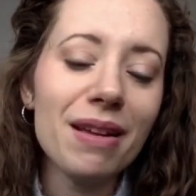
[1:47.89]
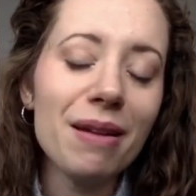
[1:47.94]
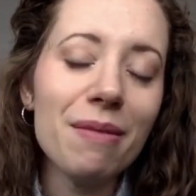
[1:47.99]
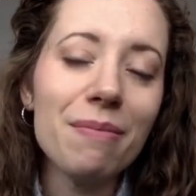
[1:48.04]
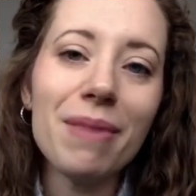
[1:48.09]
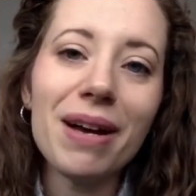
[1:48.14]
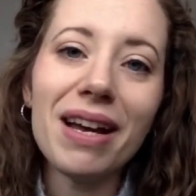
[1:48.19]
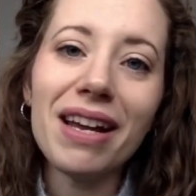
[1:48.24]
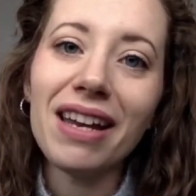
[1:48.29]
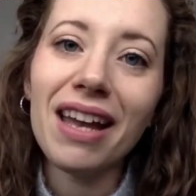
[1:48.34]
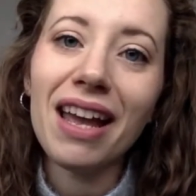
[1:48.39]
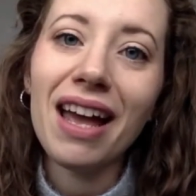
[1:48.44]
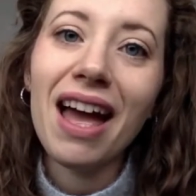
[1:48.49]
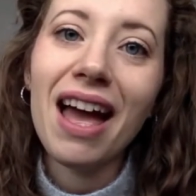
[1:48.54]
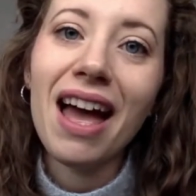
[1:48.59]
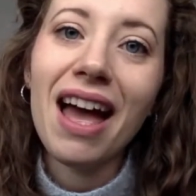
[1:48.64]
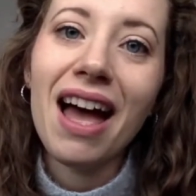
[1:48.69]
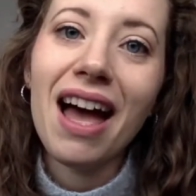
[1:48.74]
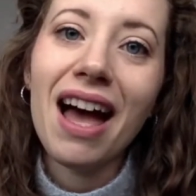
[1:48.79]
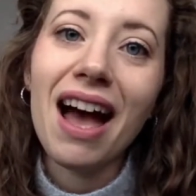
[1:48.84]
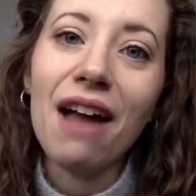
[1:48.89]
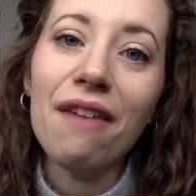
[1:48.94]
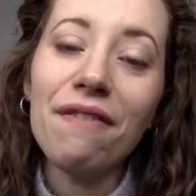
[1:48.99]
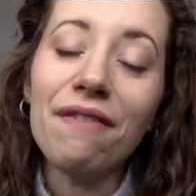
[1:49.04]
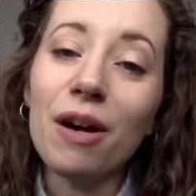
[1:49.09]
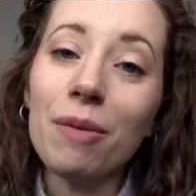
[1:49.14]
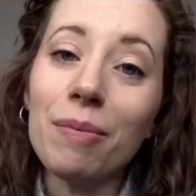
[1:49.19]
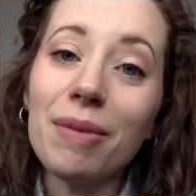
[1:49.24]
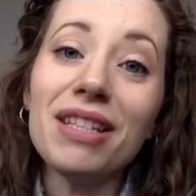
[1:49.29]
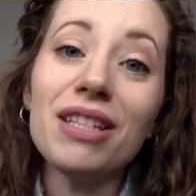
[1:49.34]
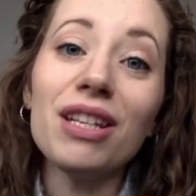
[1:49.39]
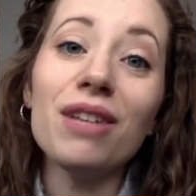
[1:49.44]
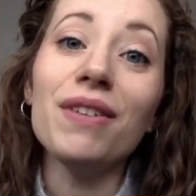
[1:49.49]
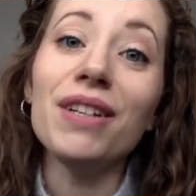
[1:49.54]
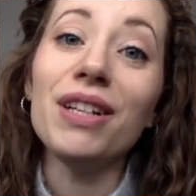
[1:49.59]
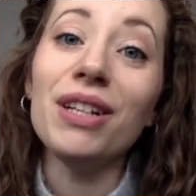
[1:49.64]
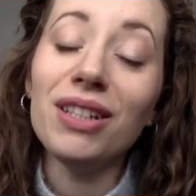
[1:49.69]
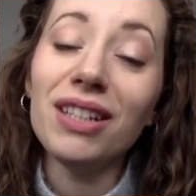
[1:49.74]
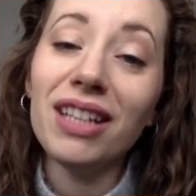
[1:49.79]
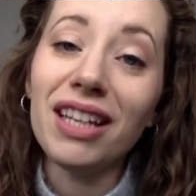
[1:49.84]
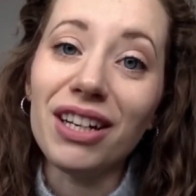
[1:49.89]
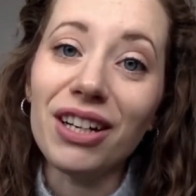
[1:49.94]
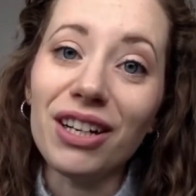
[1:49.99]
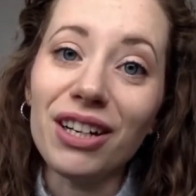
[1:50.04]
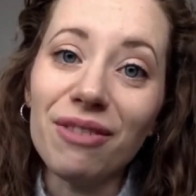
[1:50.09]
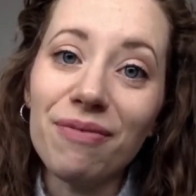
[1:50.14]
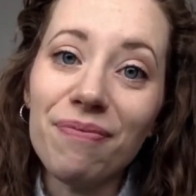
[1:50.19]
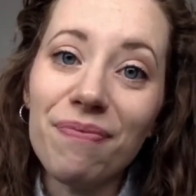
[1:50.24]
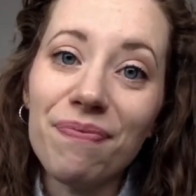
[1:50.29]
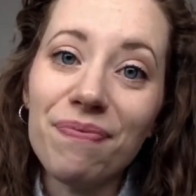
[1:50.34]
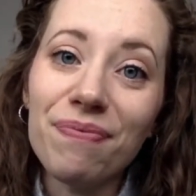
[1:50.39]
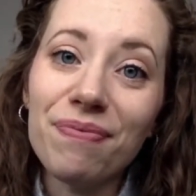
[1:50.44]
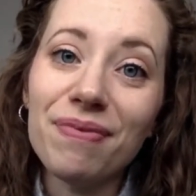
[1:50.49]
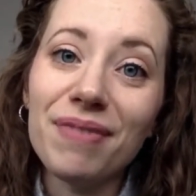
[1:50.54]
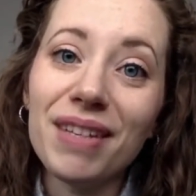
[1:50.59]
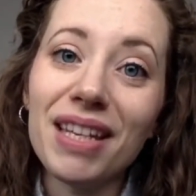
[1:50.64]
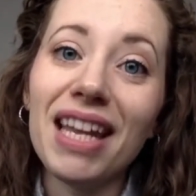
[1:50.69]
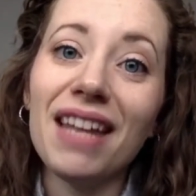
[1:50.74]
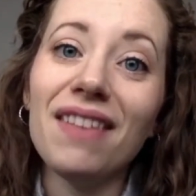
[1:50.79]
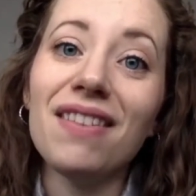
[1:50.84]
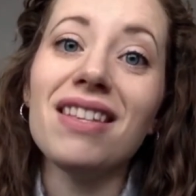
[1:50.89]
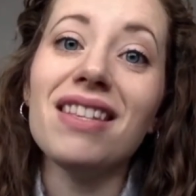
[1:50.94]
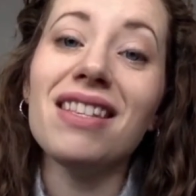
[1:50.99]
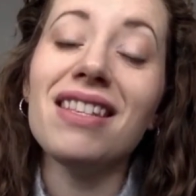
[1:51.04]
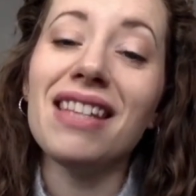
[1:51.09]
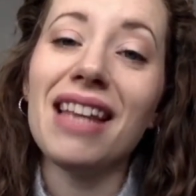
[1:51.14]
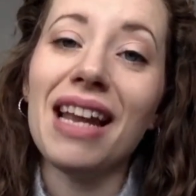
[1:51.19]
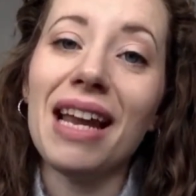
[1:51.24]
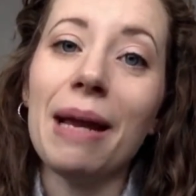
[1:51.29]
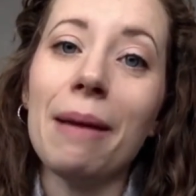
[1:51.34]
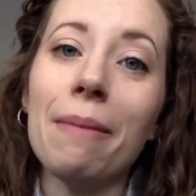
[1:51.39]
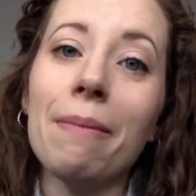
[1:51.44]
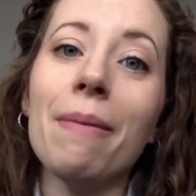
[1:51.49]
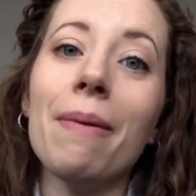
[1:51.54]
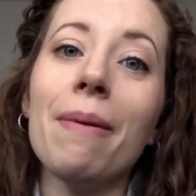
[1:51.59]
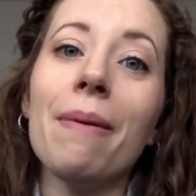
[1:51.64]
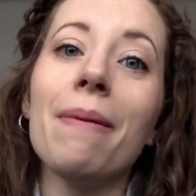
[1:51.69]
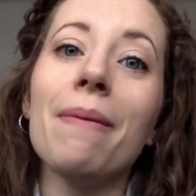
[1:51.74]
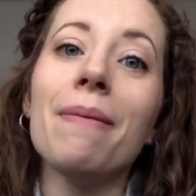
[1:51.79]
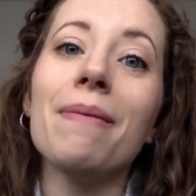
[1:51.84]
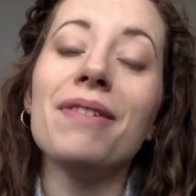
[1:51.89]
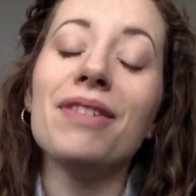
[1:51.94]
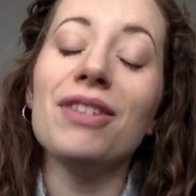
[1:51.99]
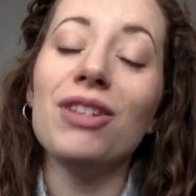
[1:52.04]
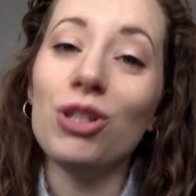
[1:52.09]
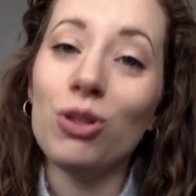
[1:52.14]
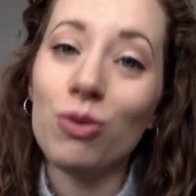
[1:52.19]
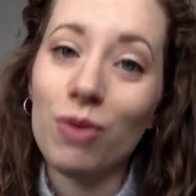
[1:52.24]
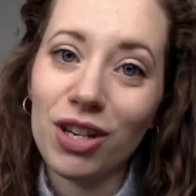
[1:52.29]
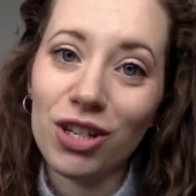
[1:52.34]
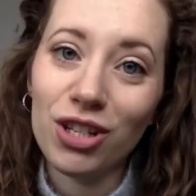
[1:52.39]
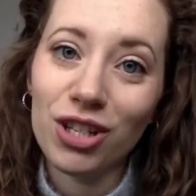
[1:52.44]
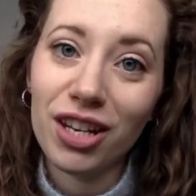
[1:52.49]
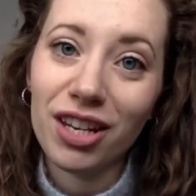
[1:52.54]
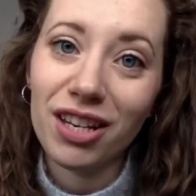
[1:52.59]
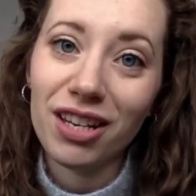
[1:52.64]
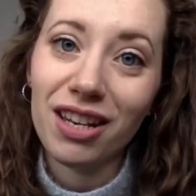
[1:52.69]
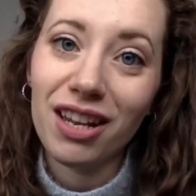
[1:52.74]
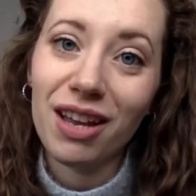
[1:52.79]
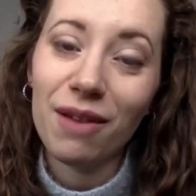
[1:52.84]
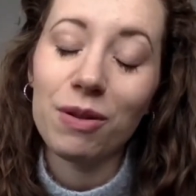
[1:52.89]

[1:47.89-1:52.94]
But I found myself a year later in the same situation.